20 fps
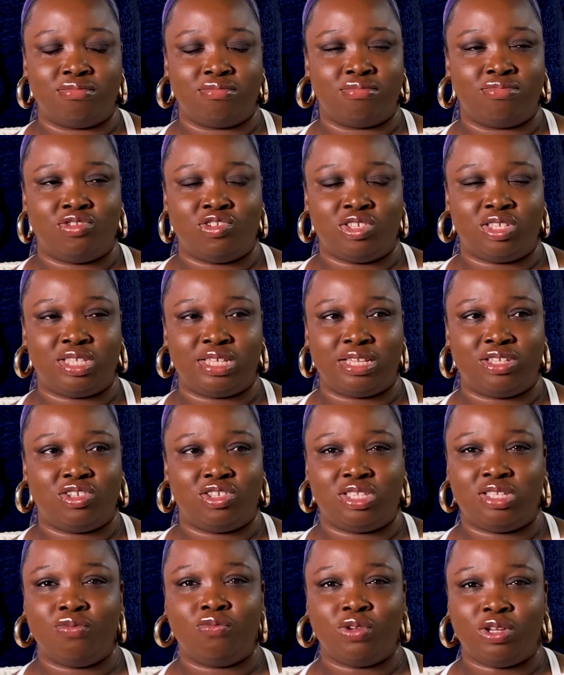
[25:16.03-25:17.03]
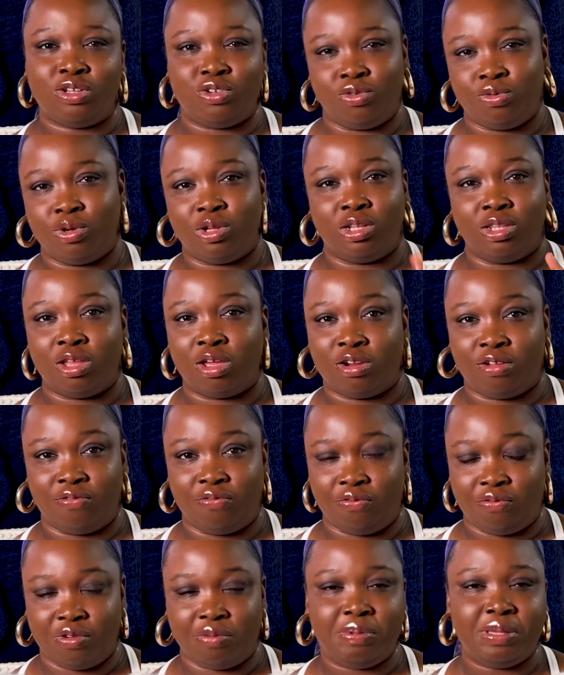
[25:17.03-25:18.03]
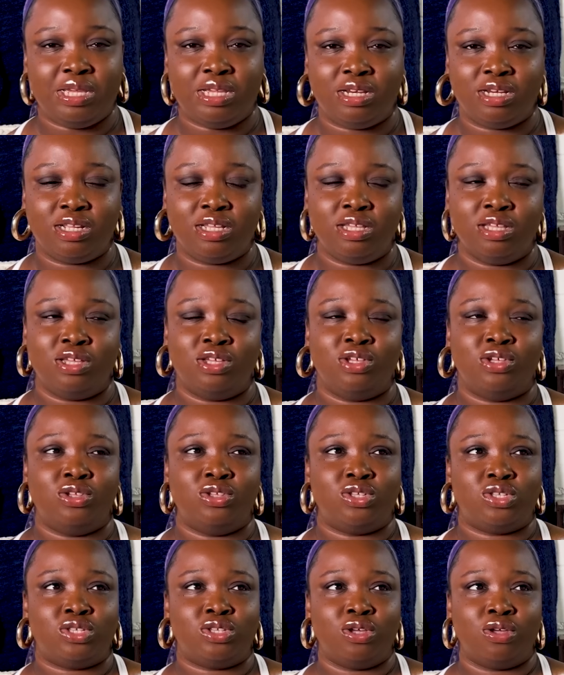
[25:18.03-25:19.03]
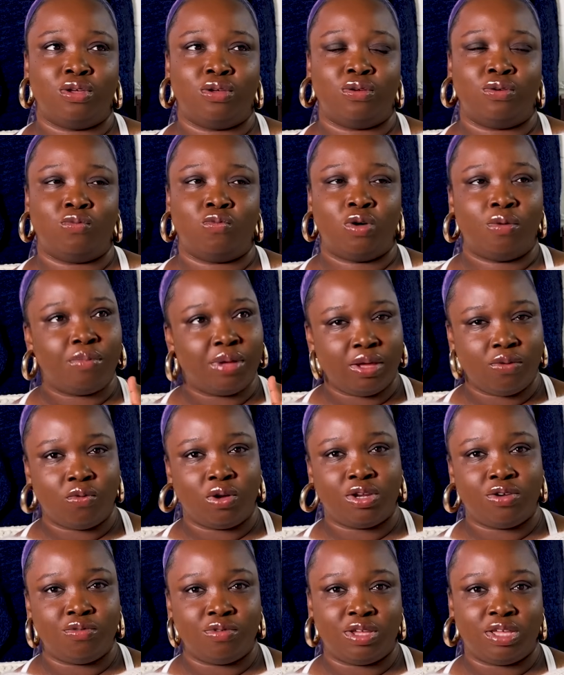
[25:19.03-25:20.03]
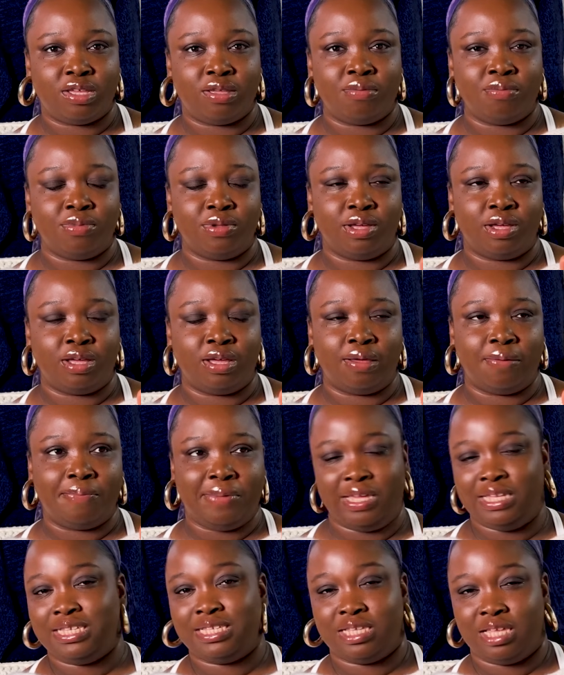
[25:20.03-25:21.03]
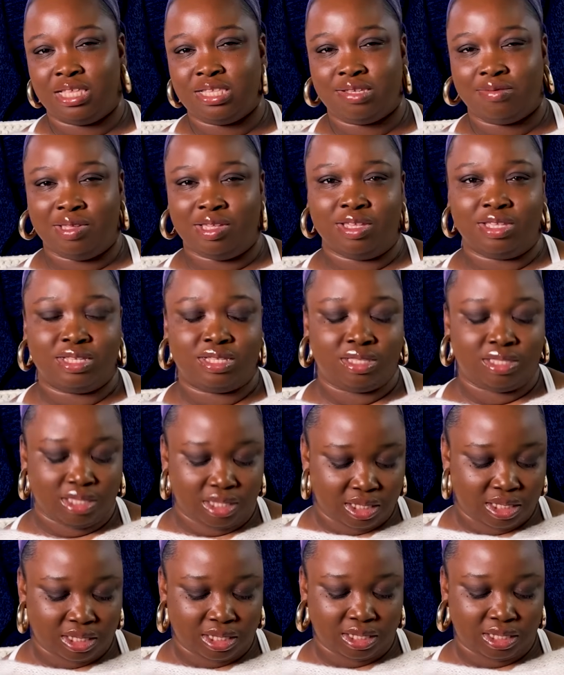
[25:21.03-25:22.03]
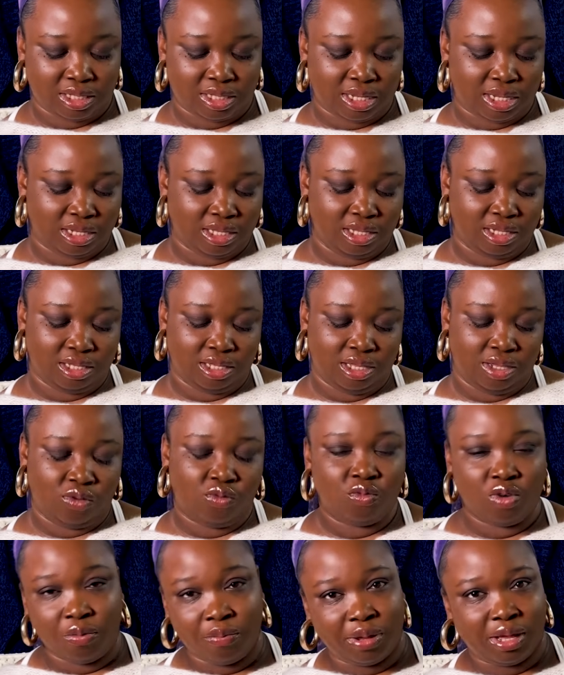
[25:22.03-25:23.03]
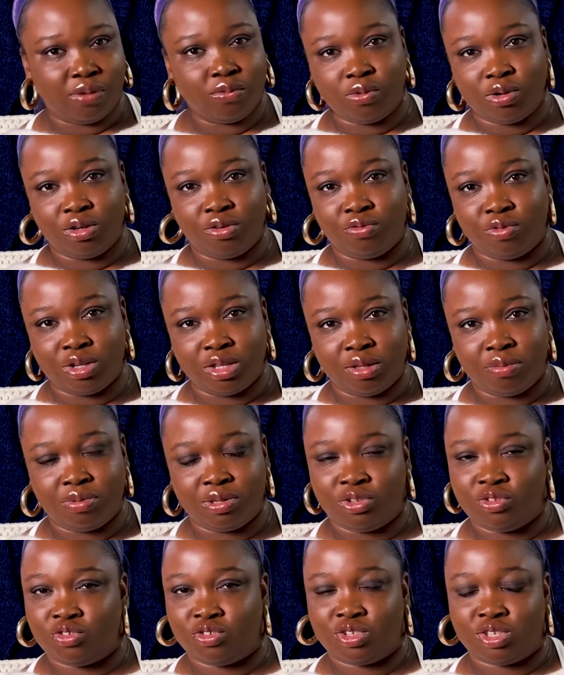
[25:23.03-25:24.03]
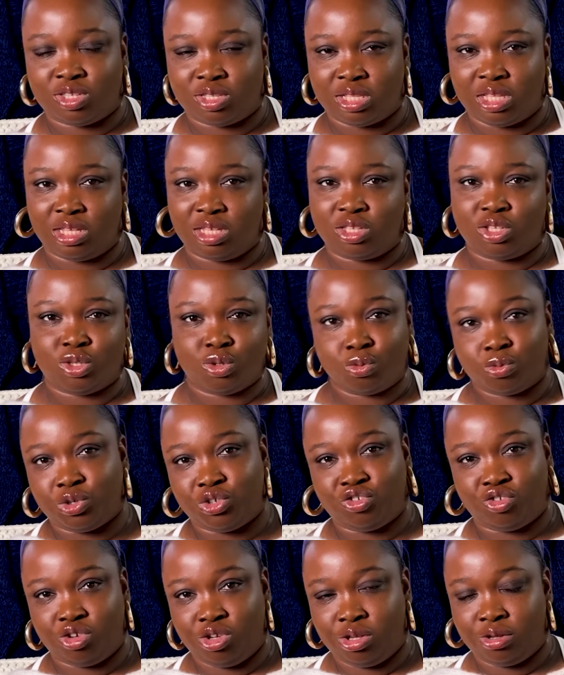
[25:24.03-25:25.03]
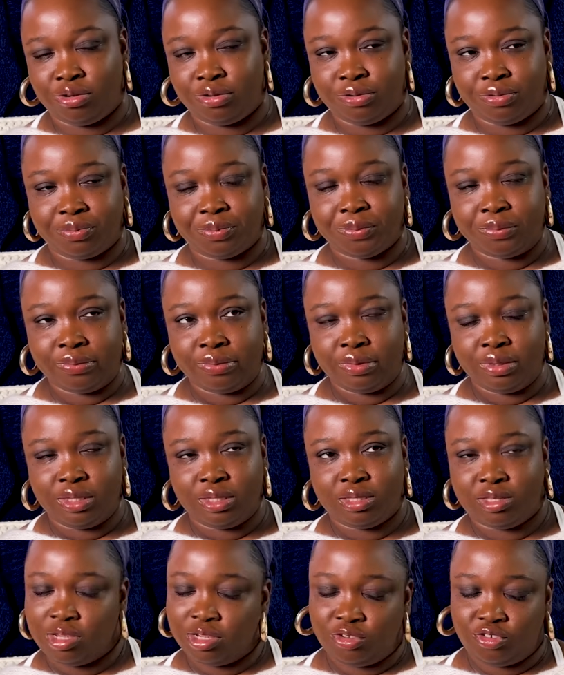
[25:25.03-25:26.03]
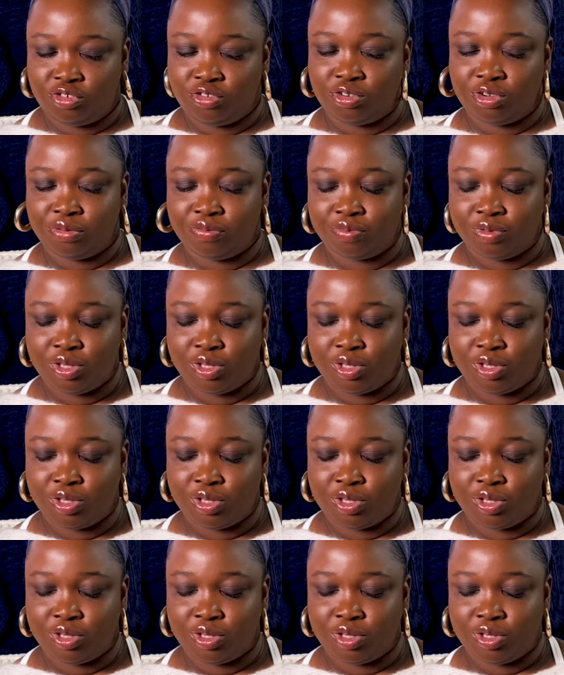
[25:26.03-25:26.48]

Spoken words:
I just didn't want to do a lot of ribbing. So one by one rib makes sense because this is technically one by one rib. It's just like a squishier texture.